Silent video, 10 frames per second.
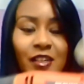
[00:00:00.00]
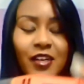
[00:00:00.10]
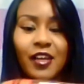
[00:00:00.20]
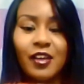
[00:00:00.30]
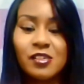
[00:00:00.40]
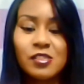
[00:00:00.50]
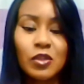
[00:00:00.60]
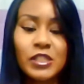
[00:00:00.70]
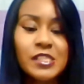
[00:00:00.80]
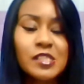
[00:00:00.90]
Yeah,
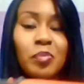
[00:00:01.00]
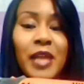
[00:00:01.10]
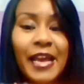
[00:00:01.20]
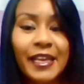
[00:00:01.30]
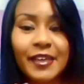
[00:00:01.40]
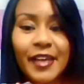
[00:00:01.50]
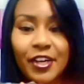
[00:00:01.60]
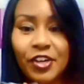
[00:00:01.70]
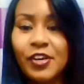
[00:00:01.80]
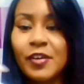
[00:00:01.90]
so this is Black &
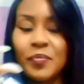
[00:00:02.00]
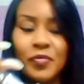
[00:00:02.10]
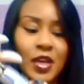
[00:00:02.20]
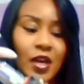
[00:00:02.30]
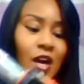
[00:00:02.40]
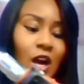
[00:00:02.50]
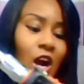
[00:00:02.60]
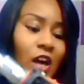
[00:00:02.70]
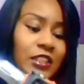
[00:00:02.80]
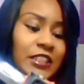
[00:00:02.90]
Decker
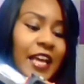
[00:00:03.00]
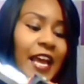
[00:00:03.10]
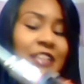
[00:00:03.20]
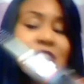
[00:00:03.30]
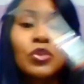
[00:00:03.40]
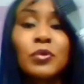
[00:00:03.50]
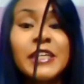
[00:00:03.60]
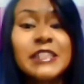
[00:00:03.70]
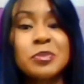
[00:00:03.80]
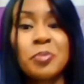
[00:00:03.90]
RTX
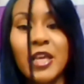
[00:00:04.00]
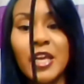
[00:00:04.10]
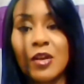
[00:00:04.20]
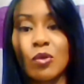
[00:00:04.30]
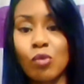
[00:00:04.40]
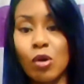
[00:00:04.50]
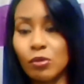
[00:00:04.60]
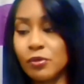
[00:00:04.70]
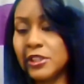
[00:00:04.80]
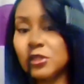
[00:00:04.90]
3-speed
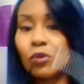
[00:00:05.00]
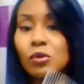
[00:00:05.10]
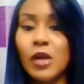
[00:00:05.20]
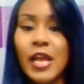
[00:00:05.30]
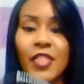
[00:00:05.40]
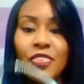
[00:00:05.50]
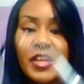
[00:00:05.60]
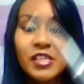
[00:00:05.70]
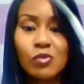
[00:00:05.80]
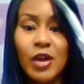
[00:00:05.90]
rotary tool. And
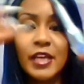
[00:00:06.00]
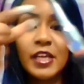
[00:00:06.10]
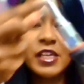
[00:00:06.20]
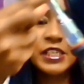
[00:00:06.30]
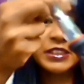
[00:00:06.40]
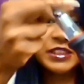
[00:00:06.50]
this right here is